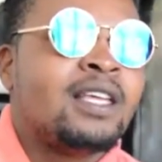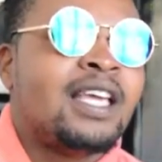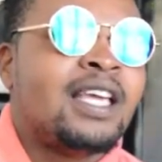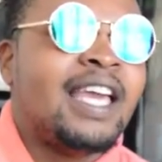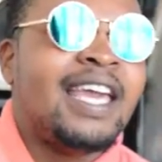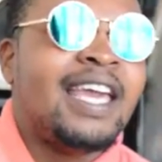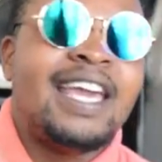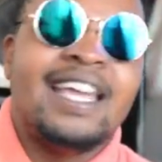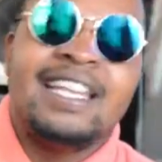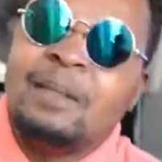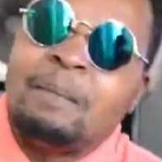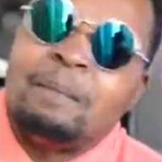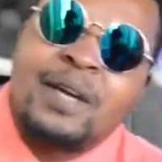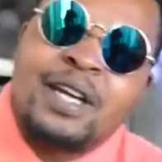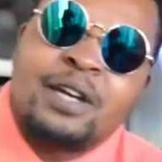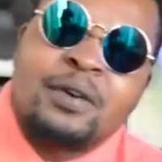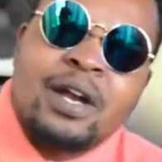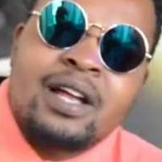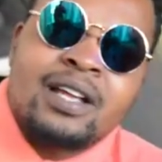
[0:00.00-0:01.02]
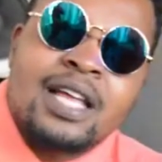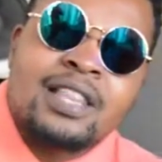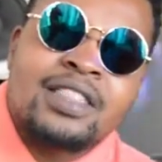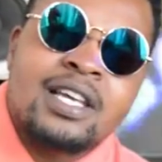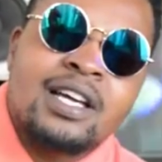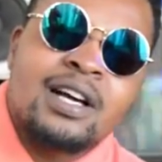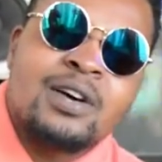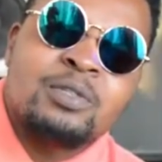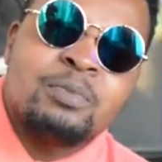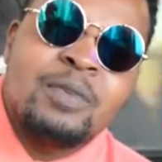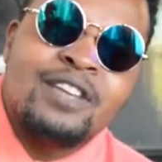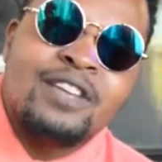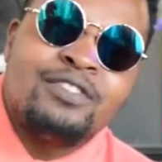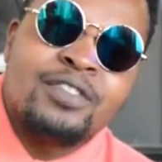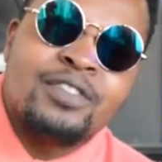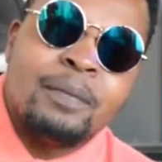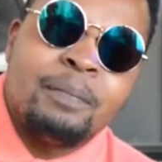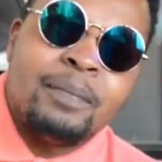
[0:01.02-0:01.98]
and the big crowd, I think I was made
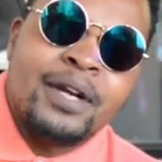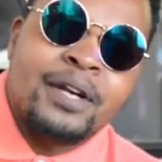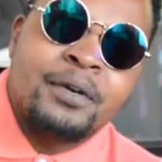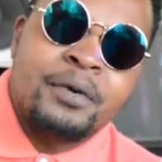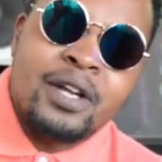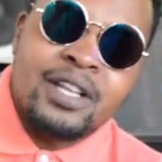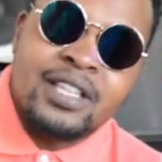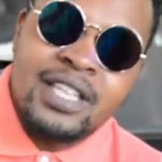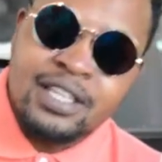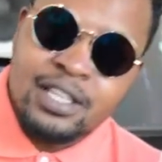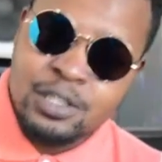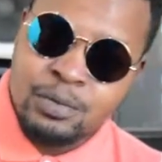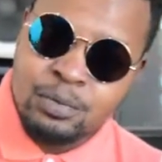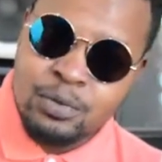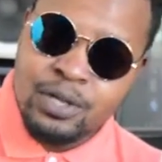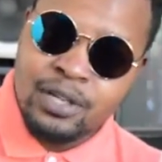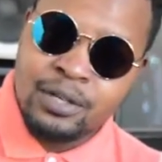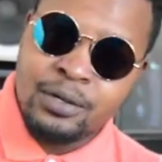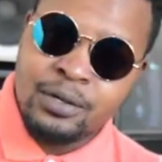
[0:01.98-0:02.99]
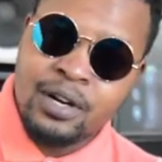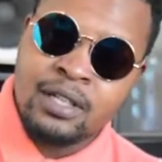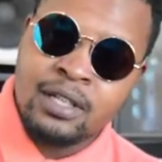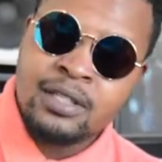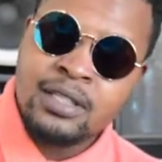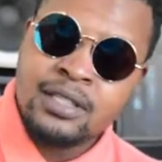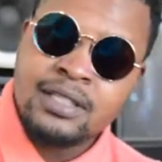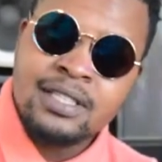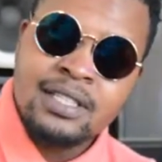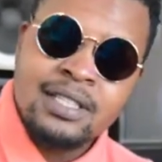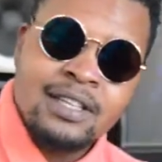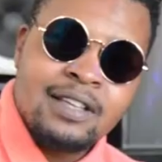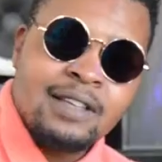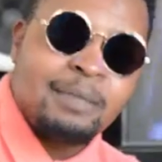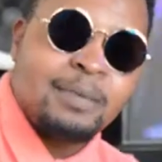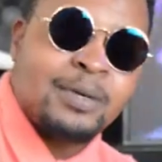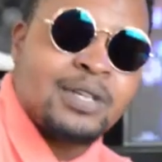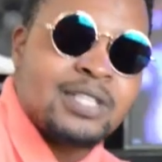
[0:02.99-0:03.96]
for the big crowd than a smaller crowd.
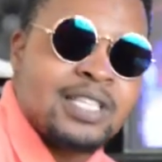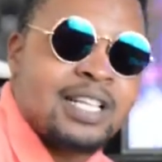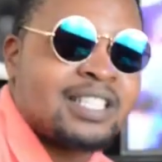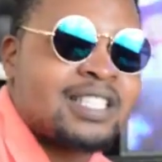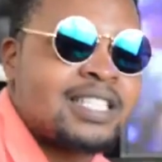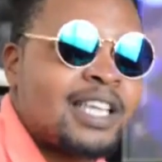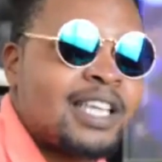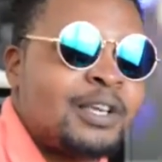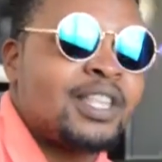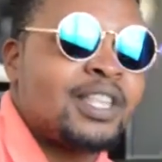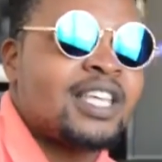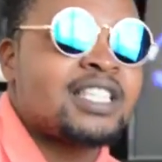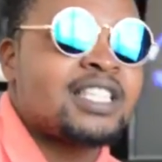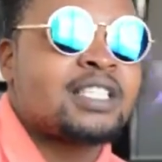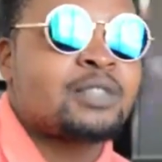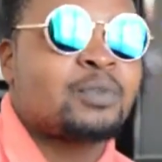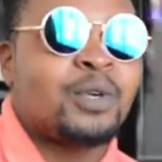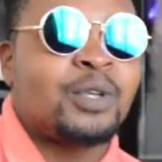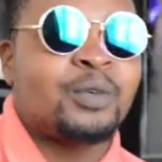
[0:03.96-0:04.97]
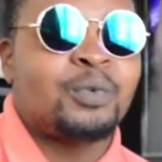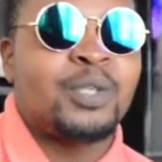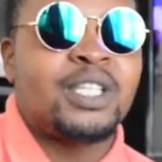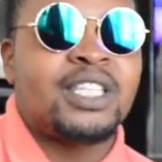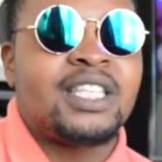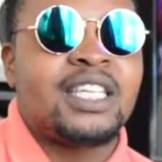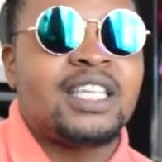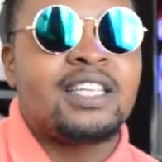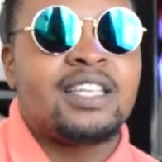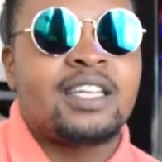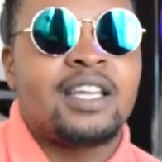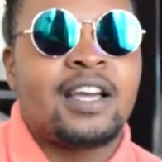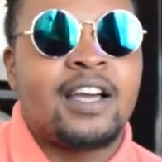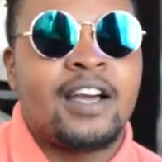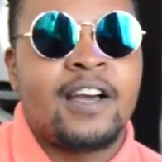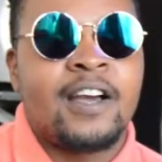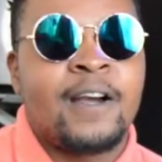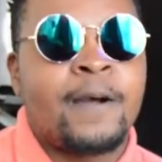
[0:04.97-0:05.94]
Because I'll tell you this, when we did
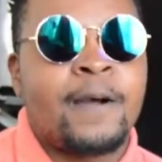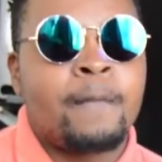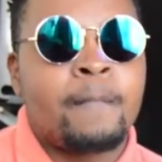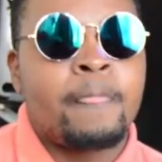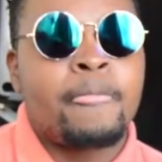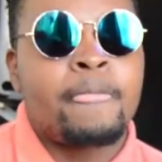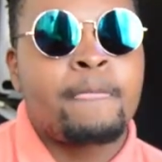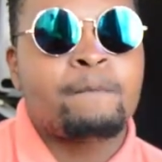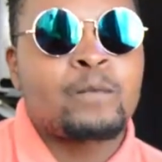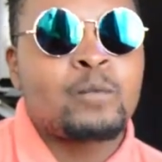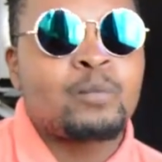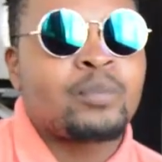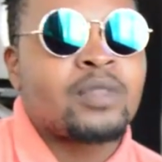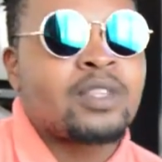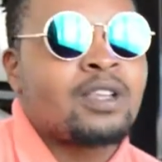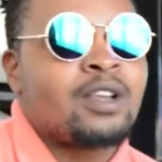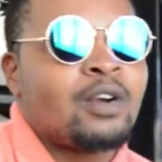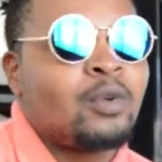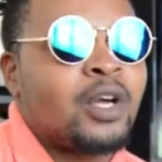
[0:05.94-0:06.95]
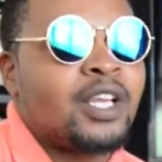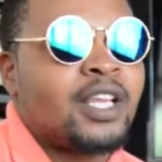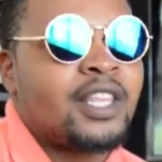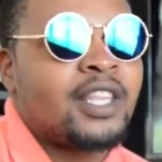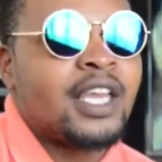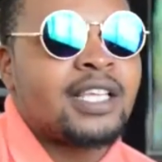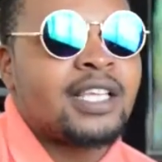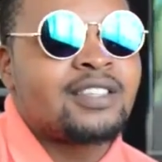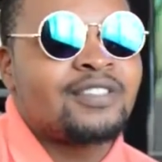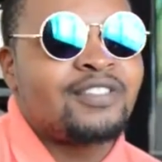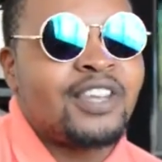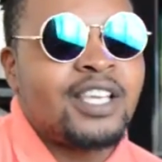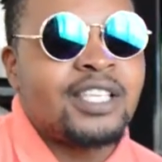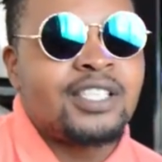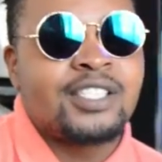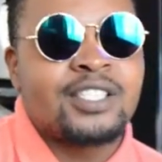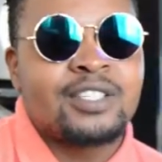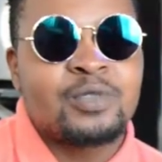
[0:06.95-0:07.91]
one of the
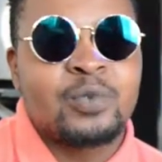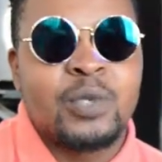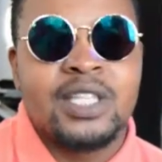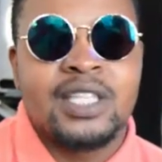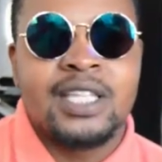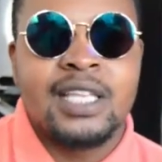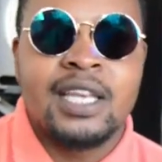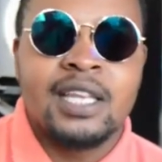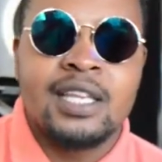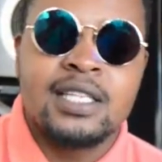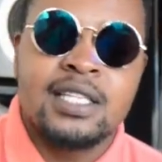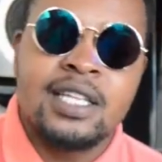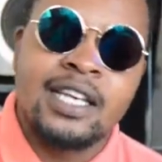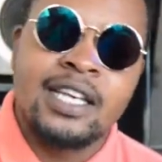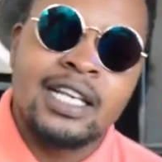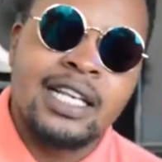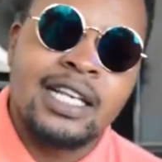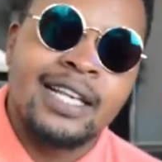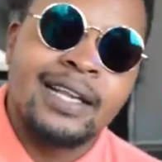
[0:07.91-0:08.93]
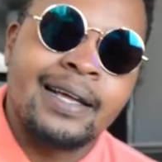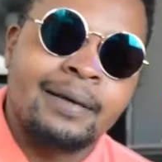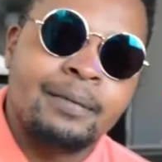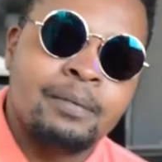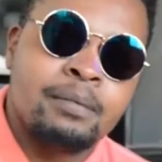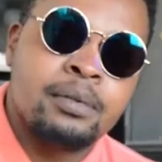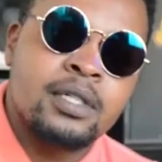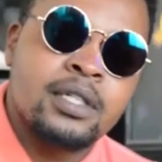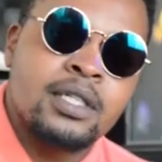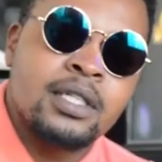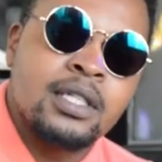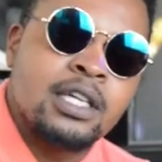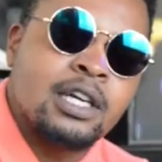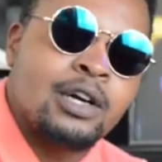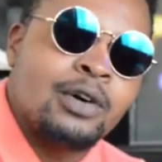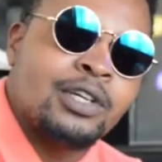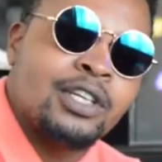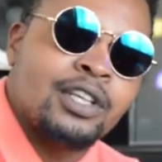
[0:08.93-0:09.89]
activations, we did it in a club
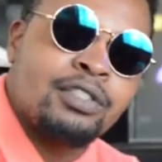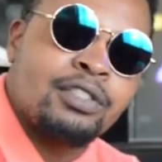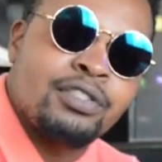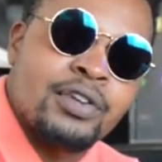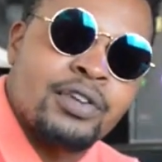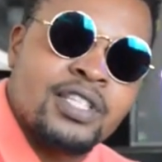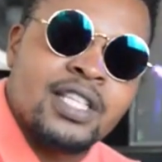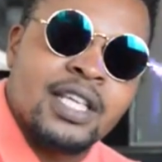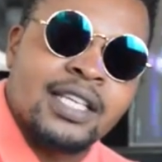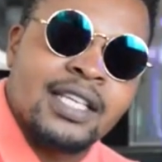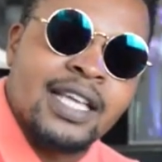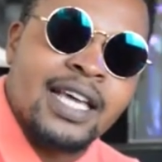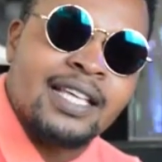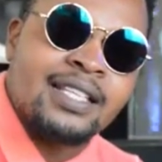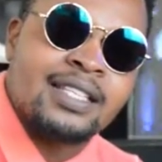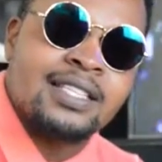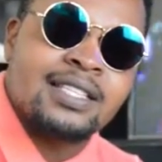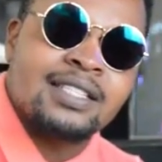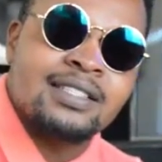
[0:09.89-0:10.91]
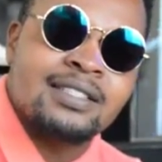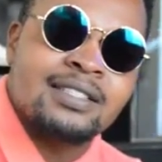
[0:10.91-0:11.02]
on a Thursday night,